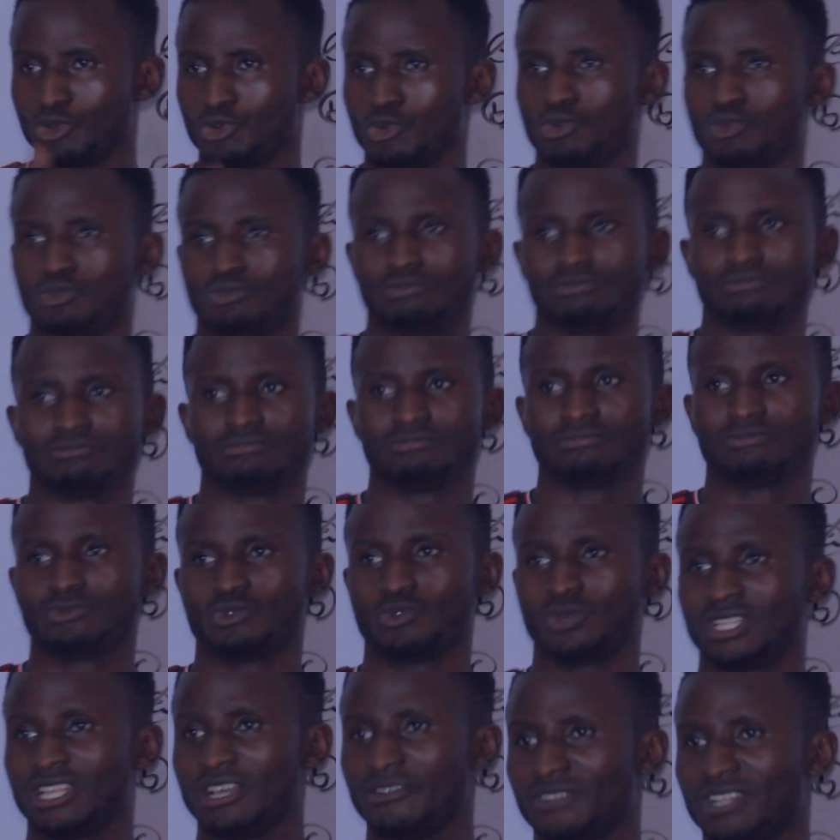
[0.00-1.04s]
you
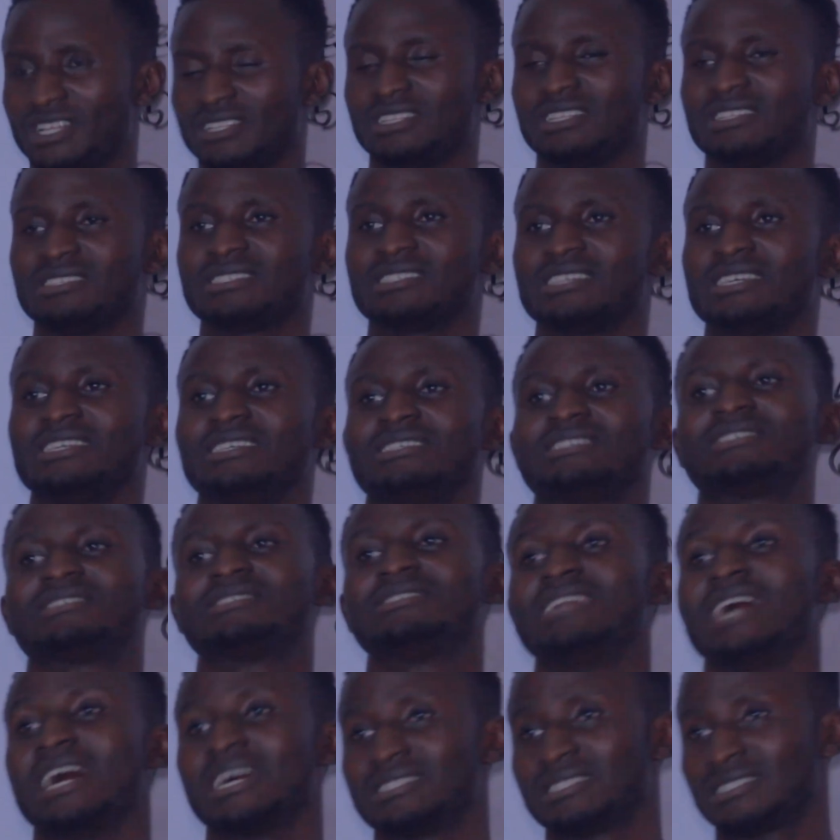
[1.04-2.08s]
will definitely see
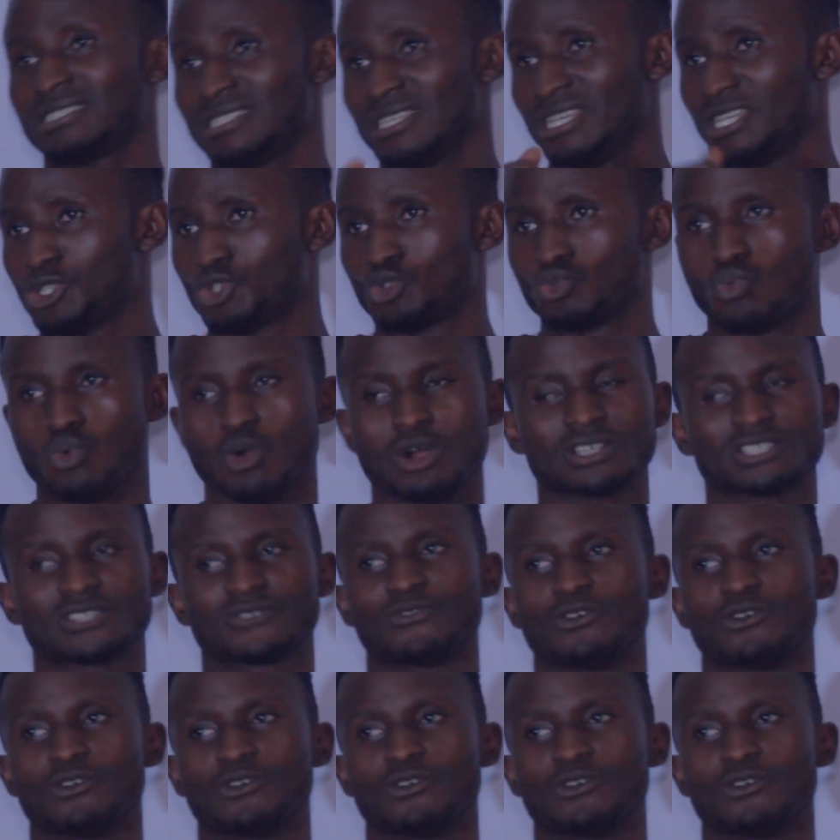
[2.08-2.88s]
it, that it works